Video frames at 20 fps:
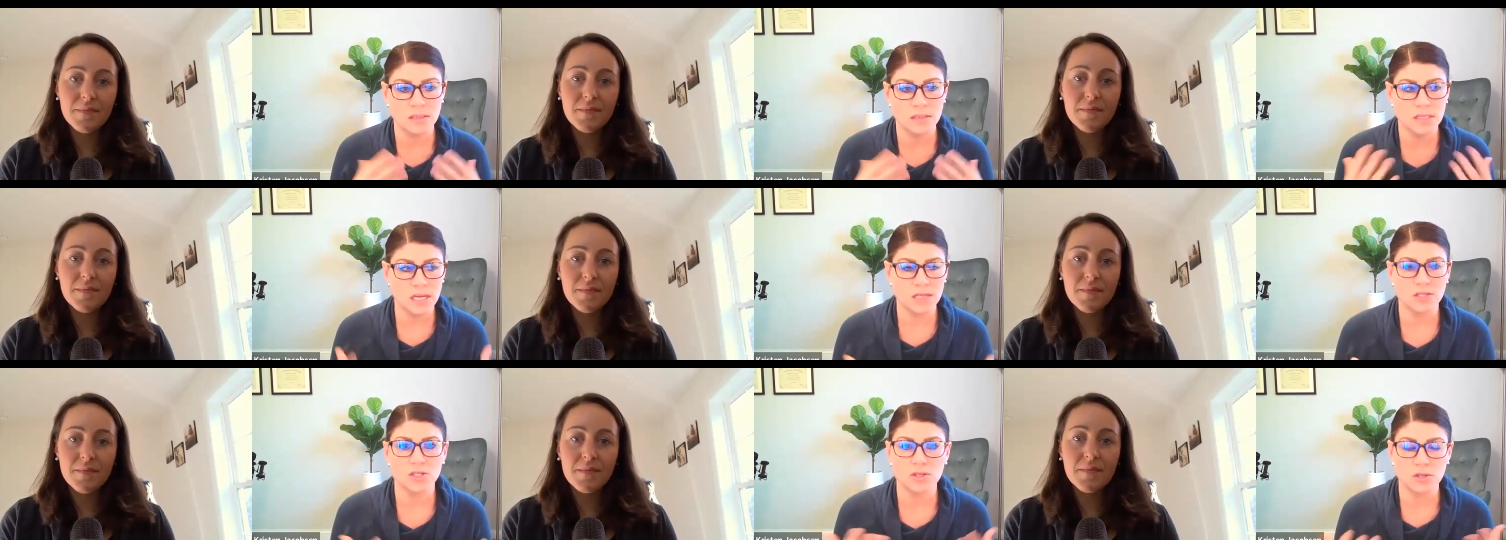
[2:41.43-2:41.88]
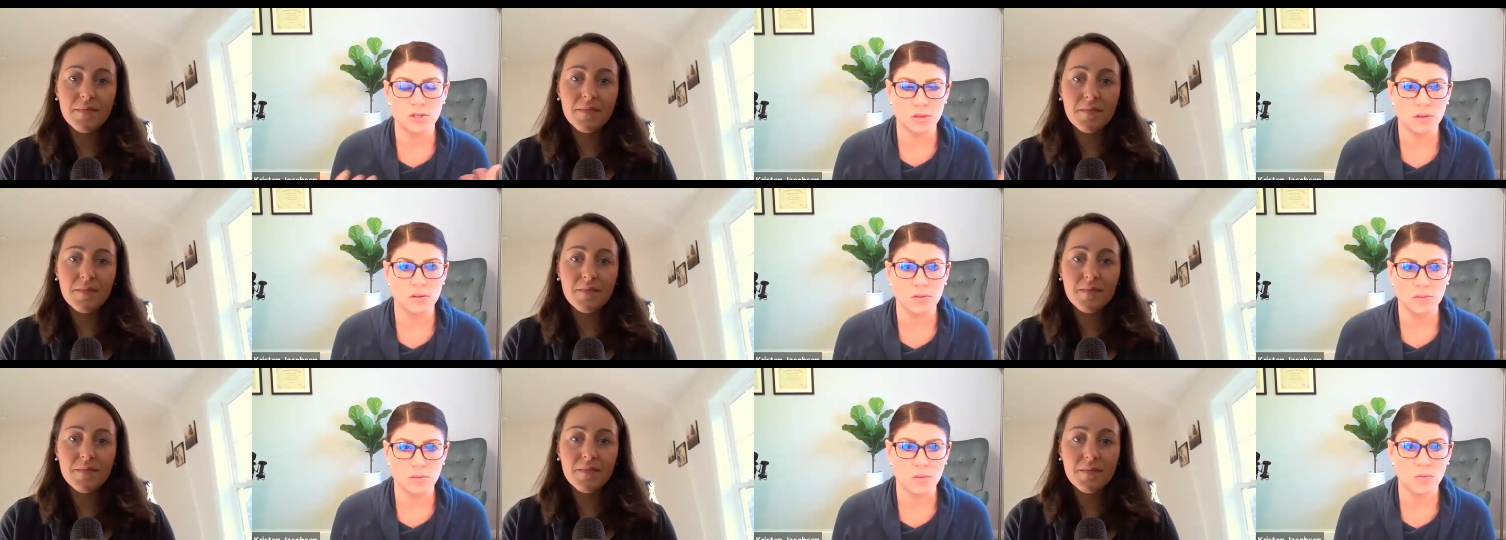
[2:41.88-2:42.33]

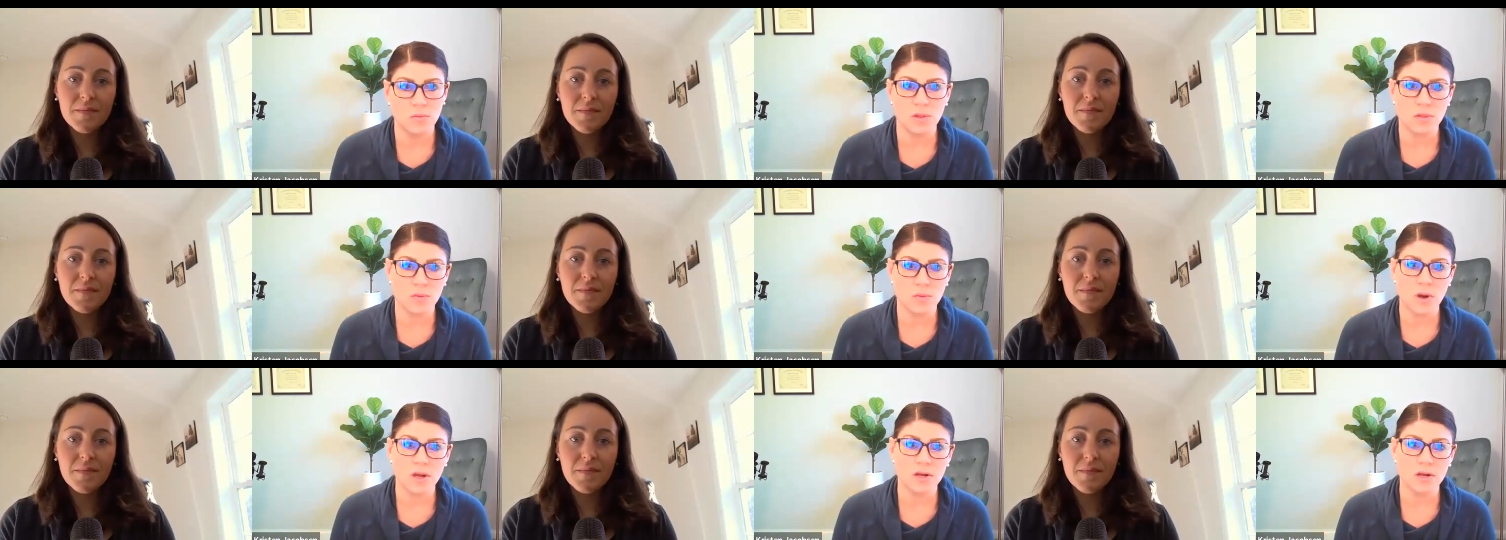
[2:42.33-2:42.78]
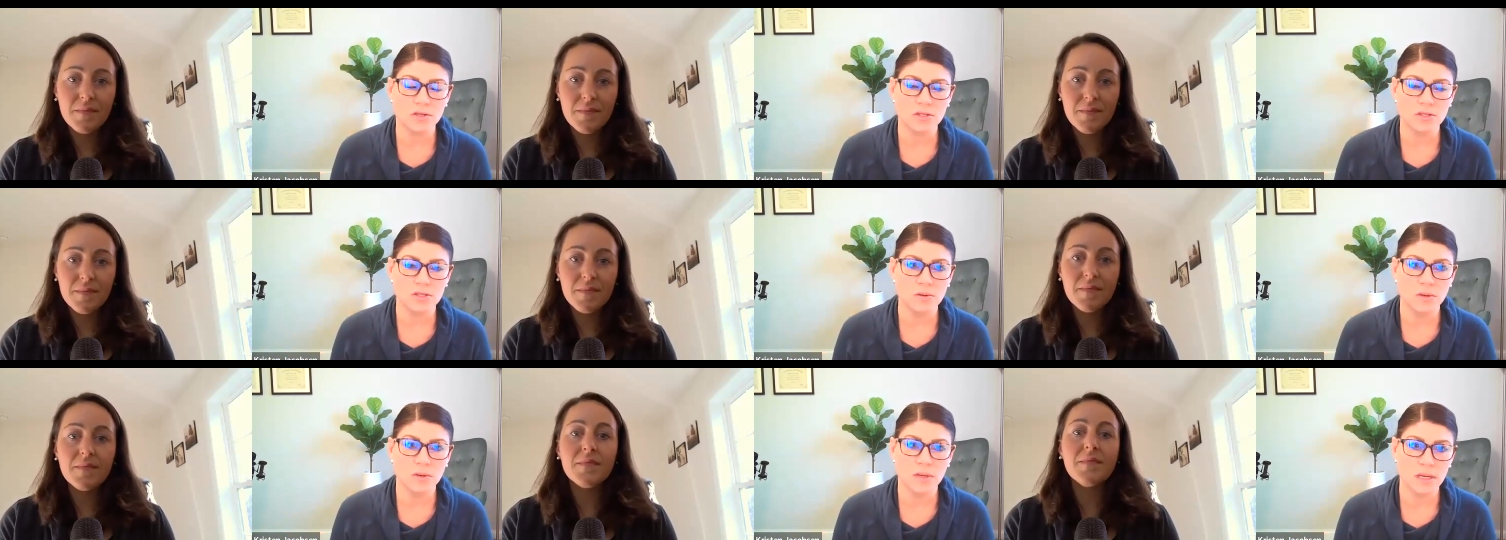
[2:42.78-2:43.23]
Speaker 1: intentional with what you're
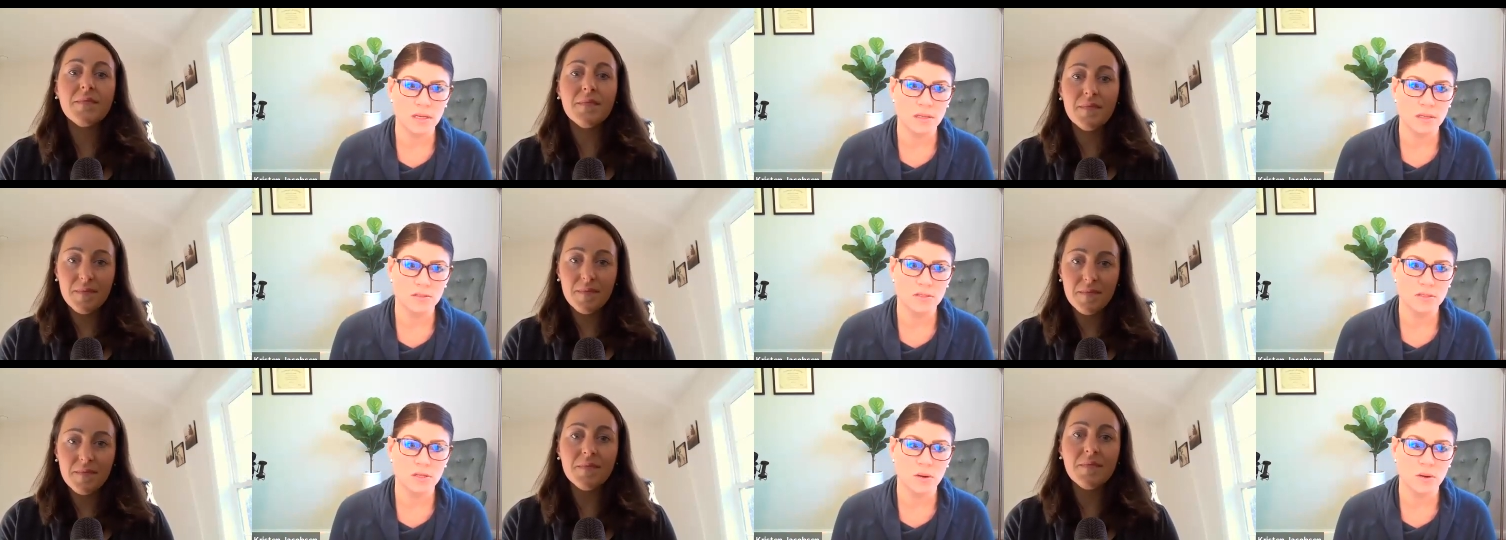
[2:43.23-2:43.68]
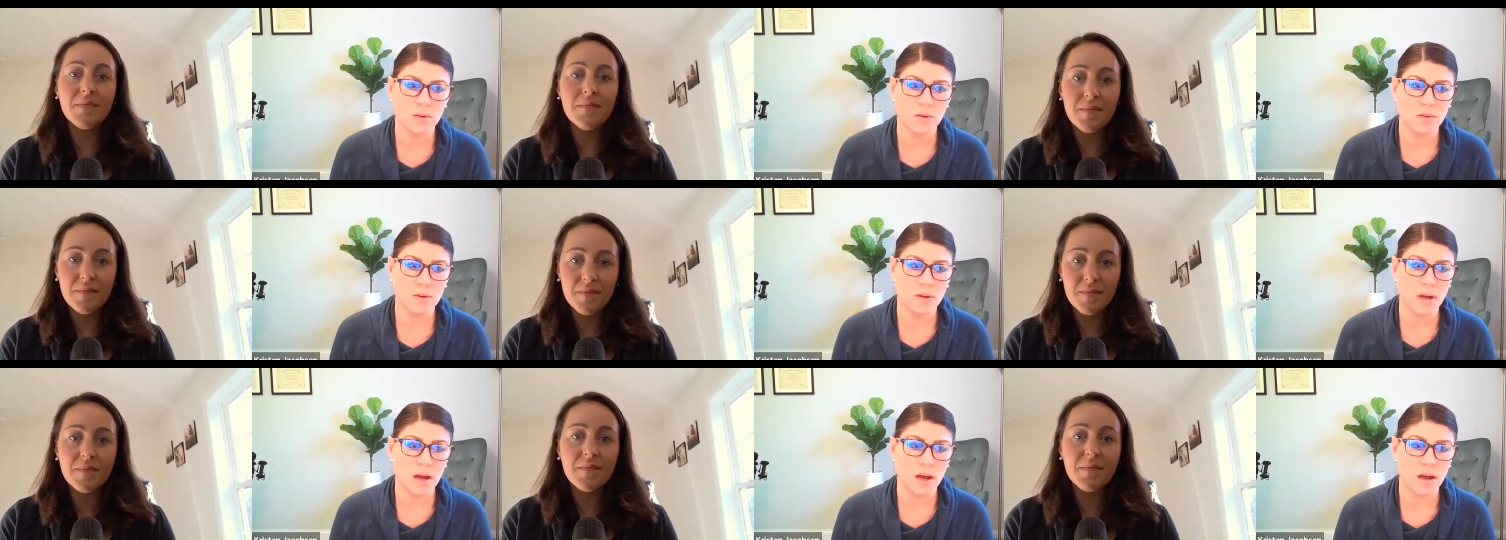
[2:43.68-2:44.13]
doing and
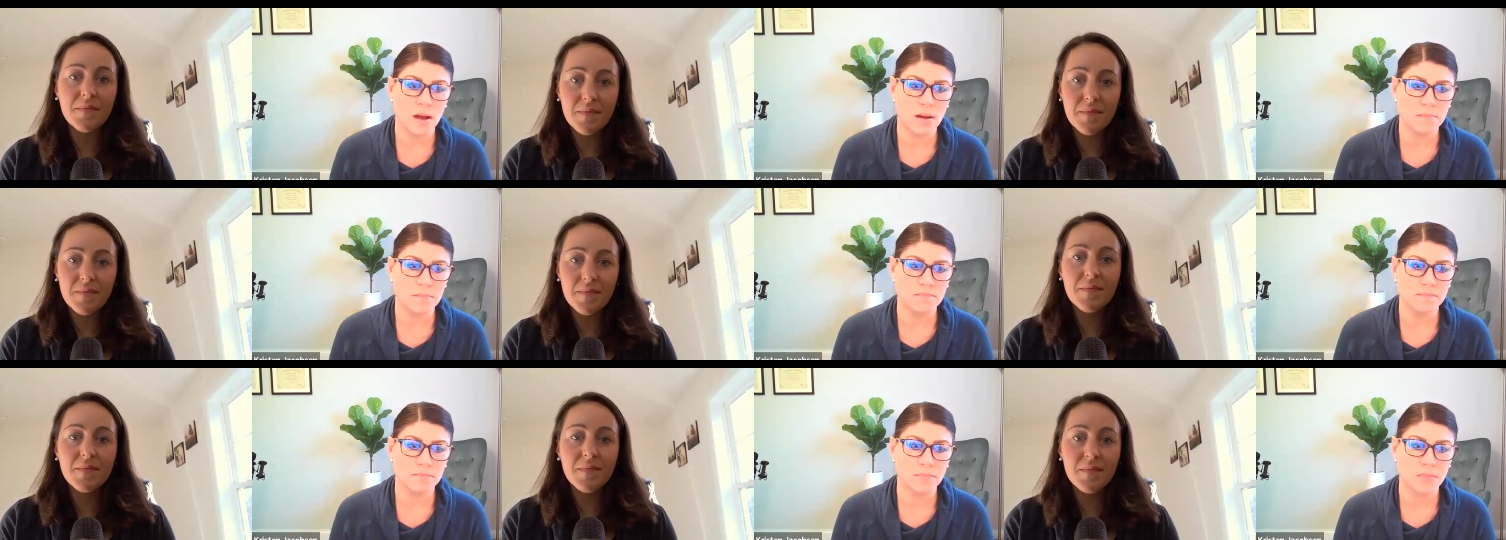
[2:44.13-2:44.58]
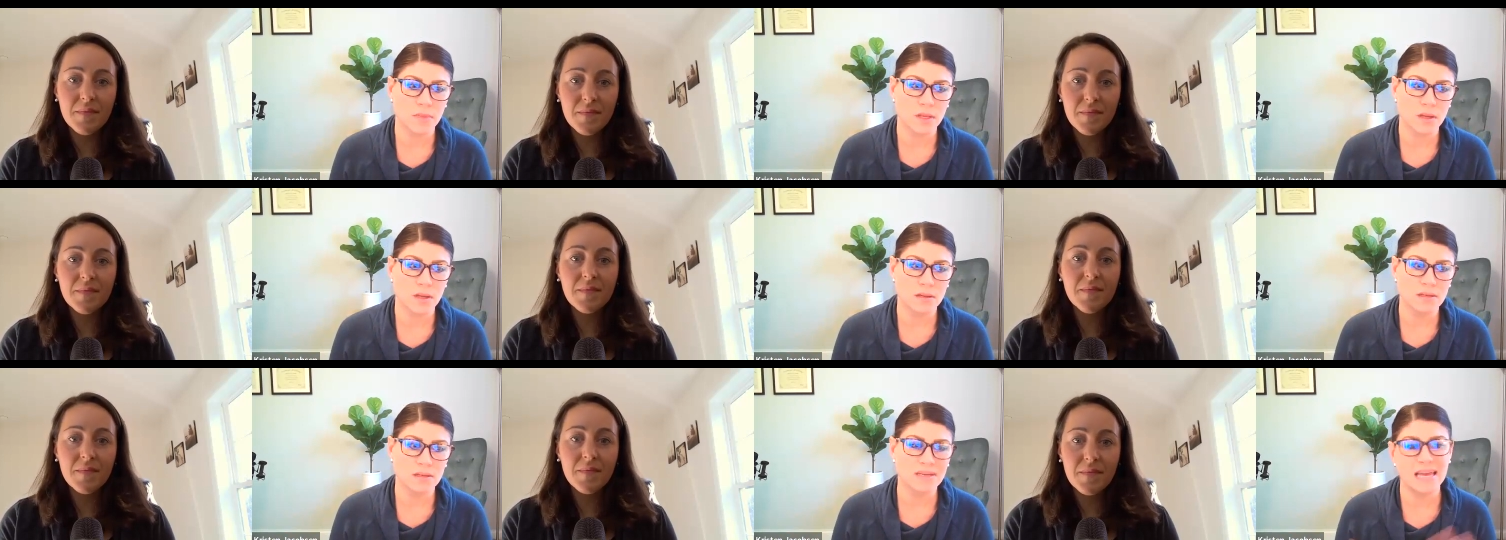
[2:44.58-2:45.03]
so mm-hmm. um
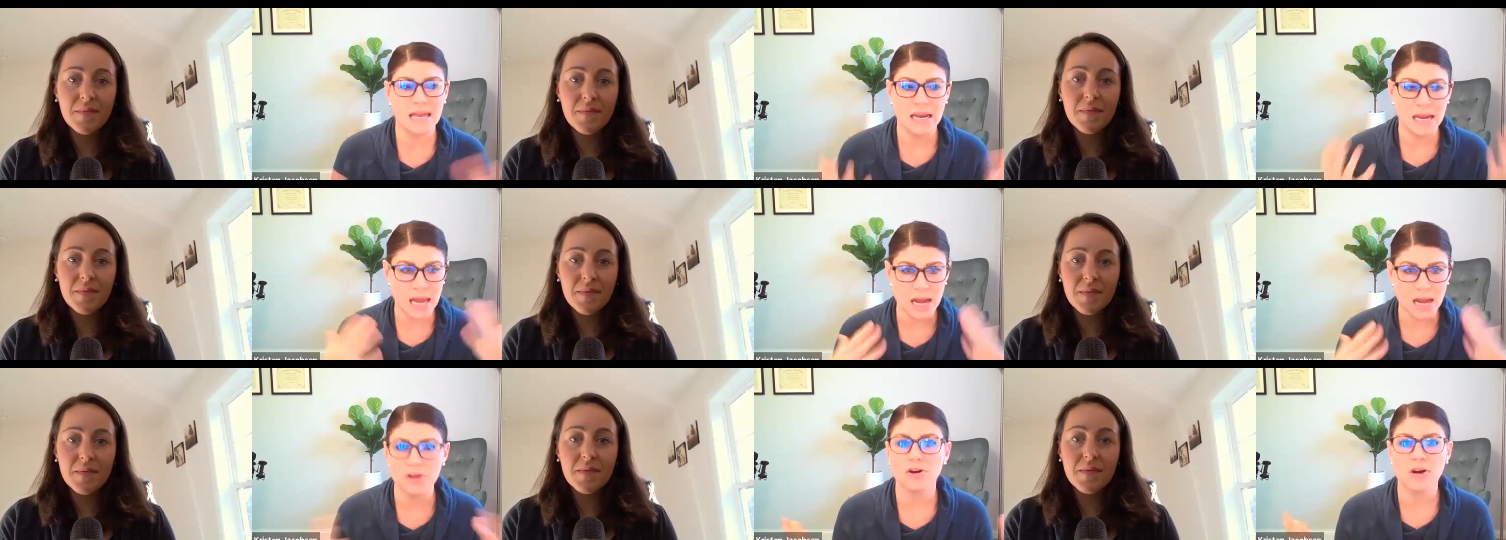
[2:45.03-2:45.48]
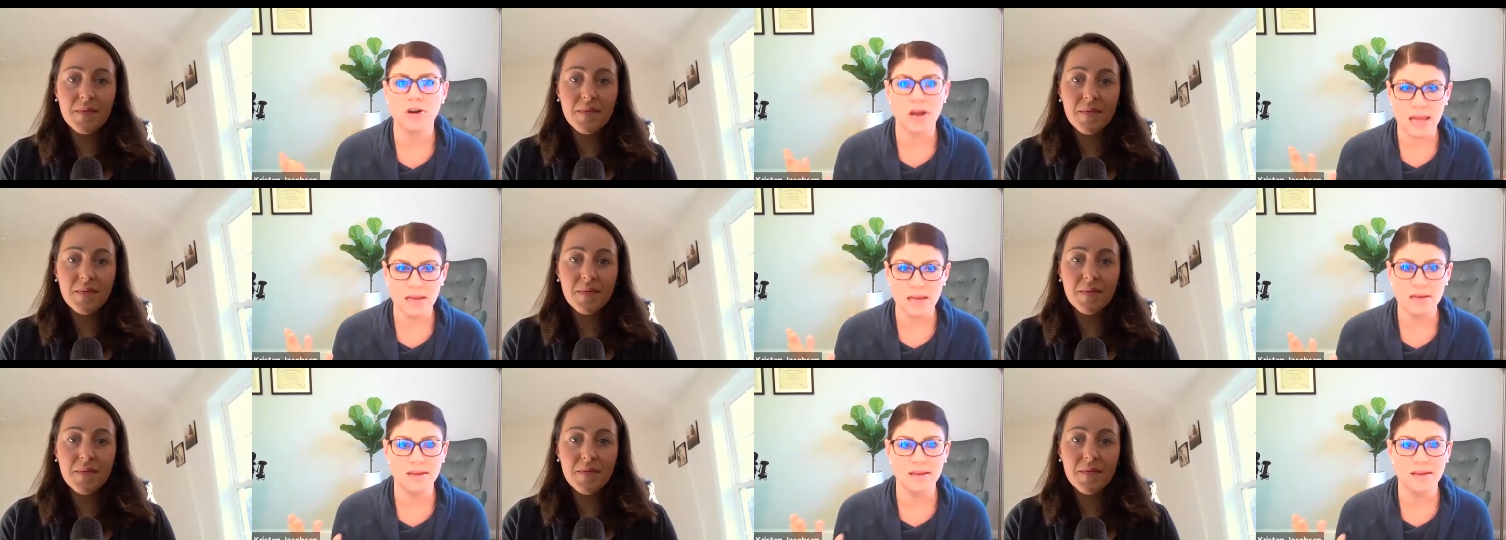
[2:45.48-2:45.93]
and getting out of your head